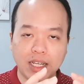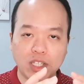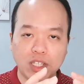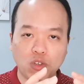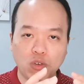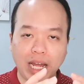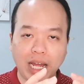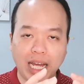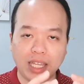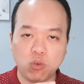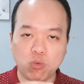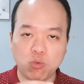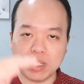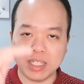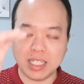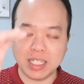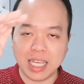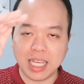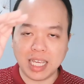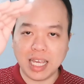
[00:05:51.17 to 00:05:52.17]
so that to
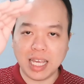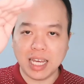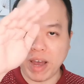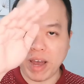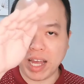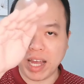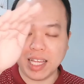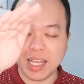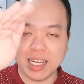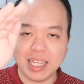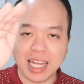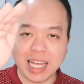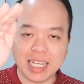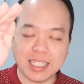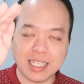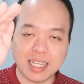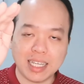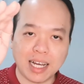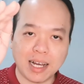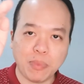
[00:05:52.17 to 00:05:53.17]
see whether
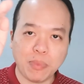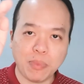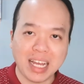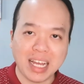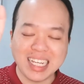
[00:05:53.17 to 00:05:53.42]
there's a